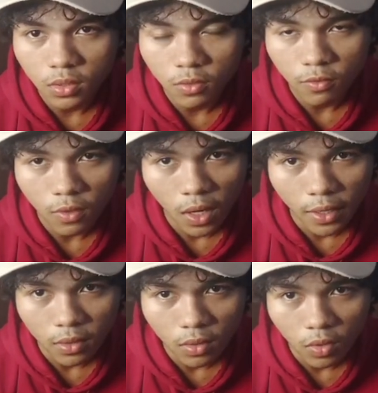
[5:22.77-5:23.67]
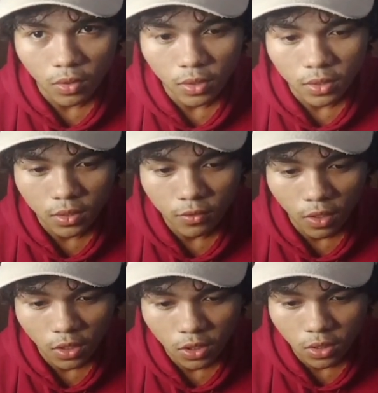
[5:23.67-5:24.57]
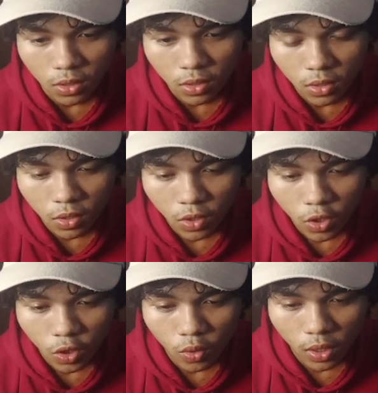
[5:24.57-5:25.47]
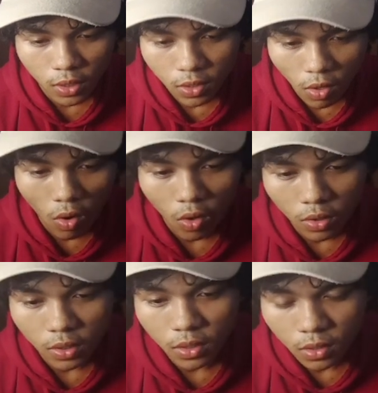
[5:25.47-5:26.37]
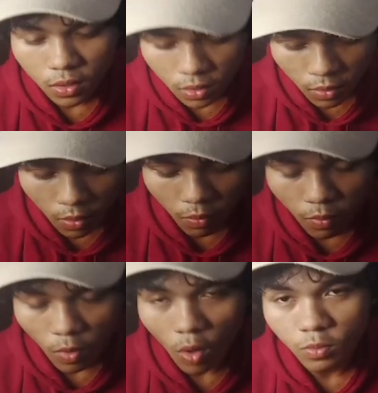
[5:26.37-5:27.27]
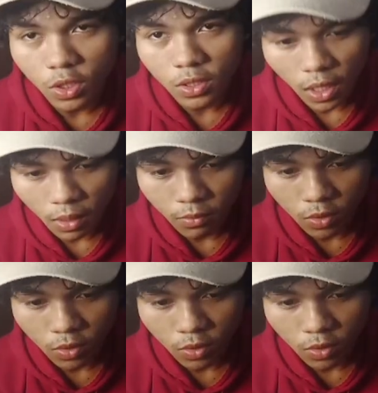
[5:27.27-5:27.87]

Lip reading: file or this function, you can call the object name.